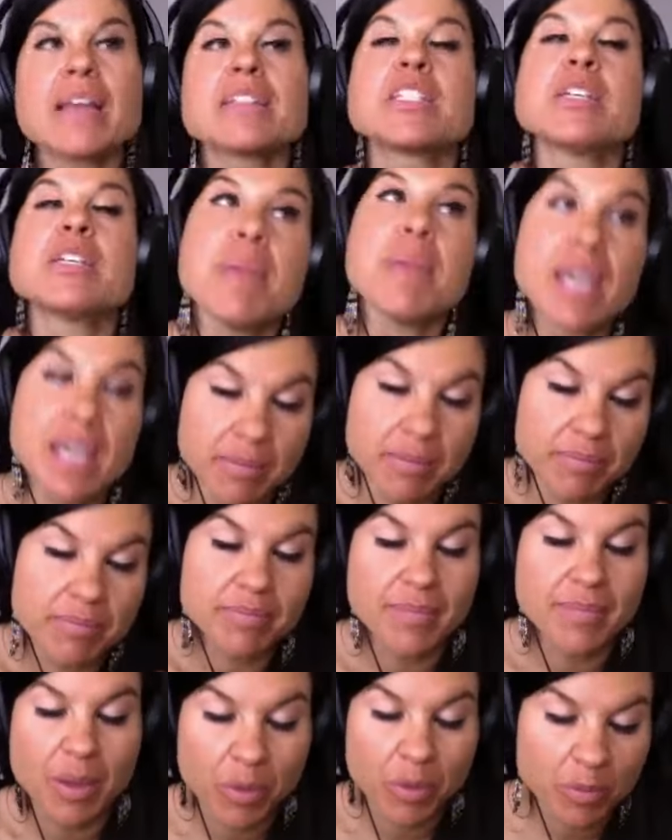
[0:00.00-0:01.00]
to me,
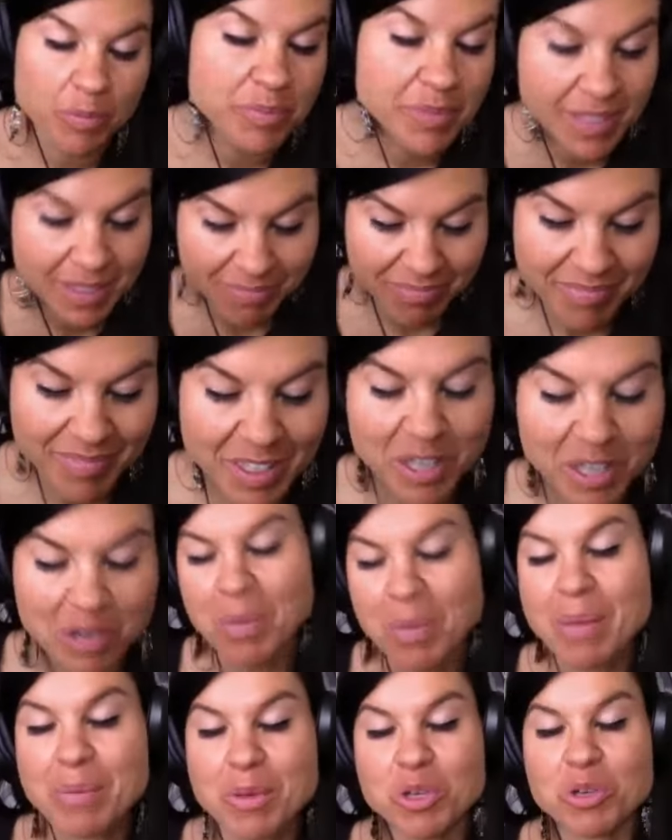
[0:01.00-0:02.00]
I won't, you know,
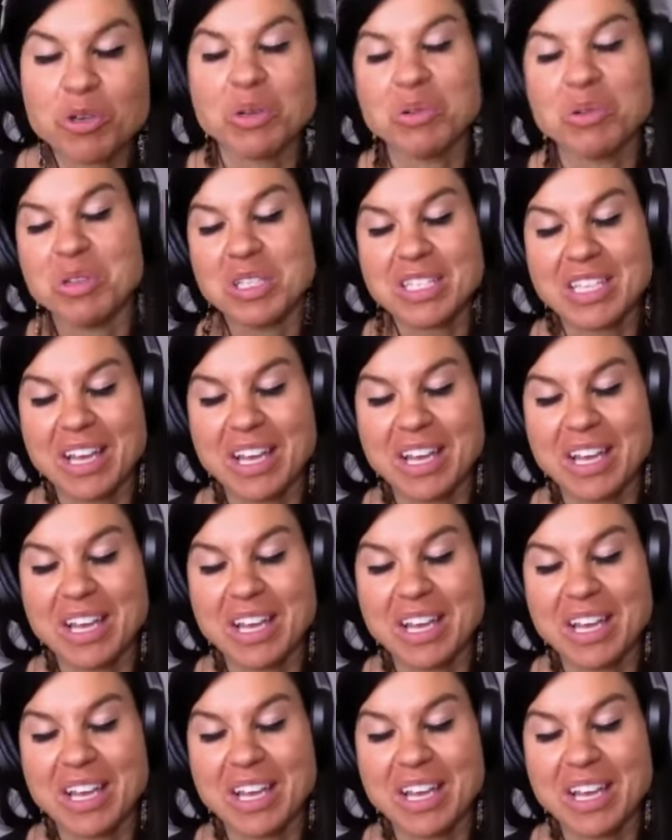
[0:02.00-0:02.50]
maybe you agree with this.